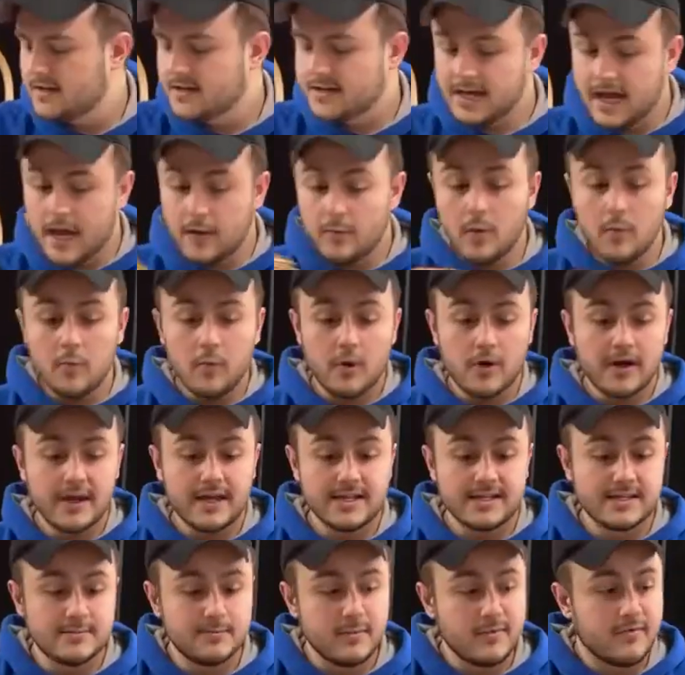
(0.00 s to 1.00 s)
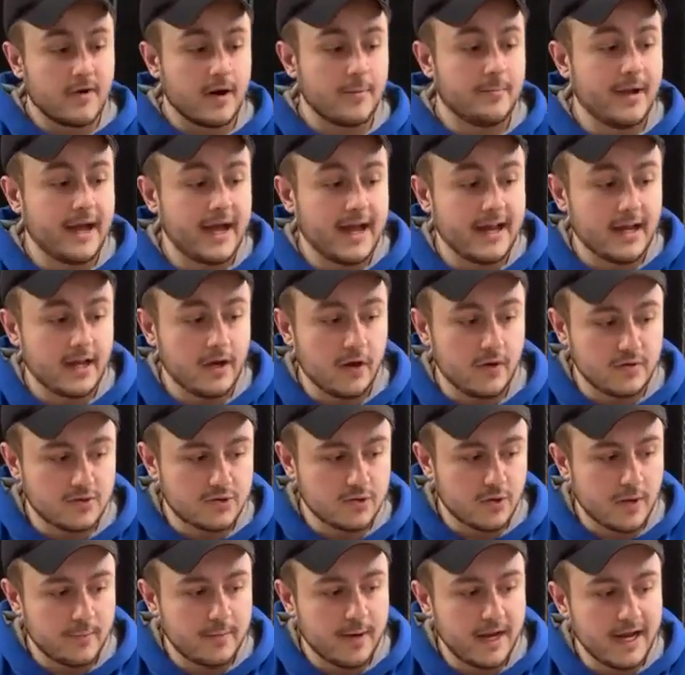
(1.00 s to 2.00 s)
Now we'll work in some of our pine cones.
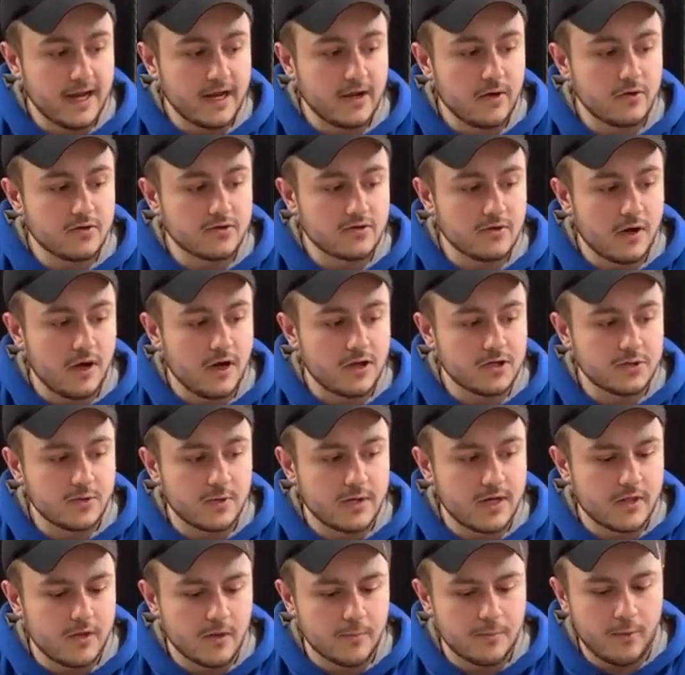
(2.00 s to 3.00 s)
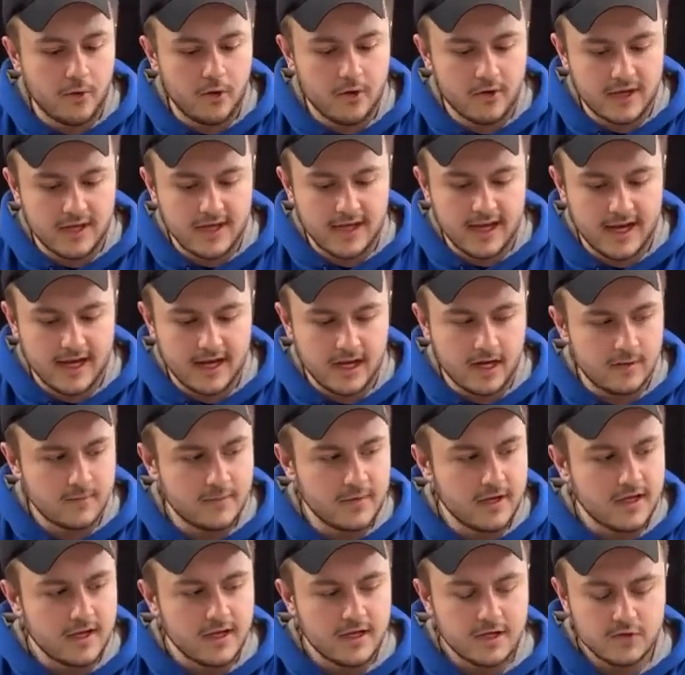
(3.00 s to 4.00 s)
So our pine cones are also another bulky
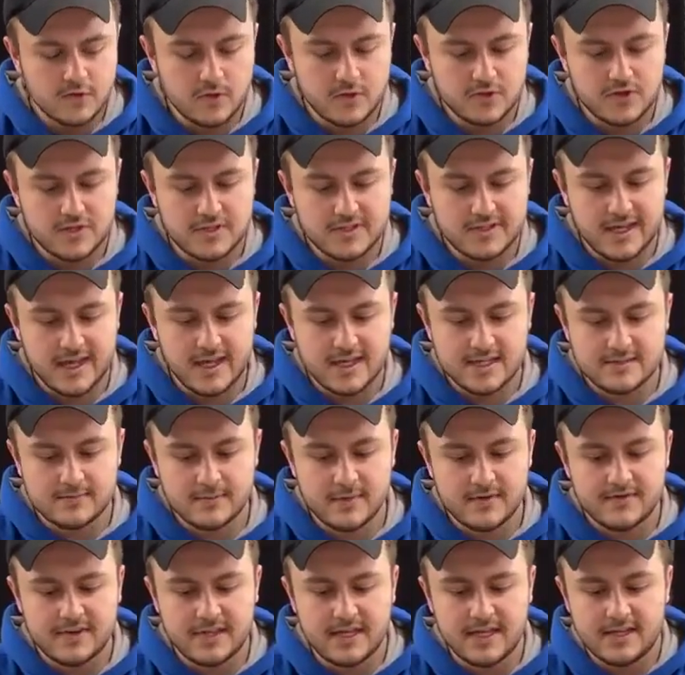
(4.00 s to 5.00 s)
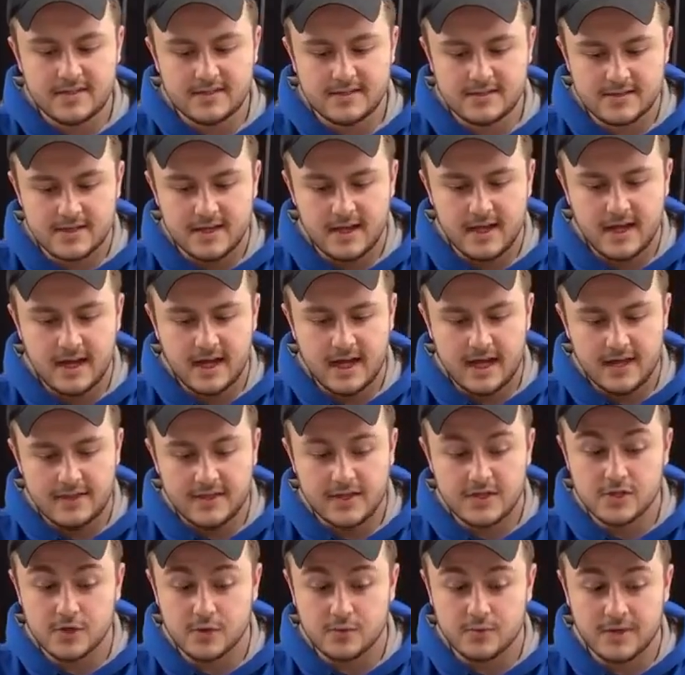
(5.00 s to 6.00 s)
item. So we'll just take some of these.
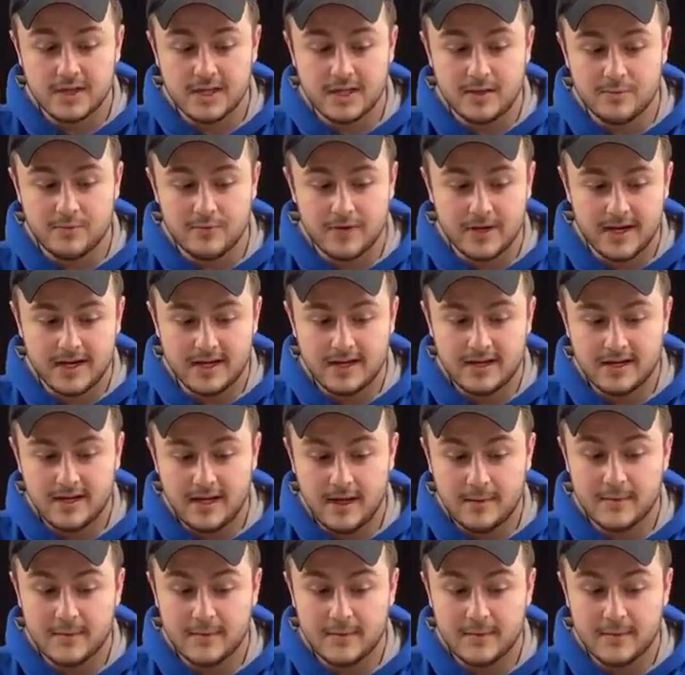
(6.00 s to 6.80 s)
These are really pretty.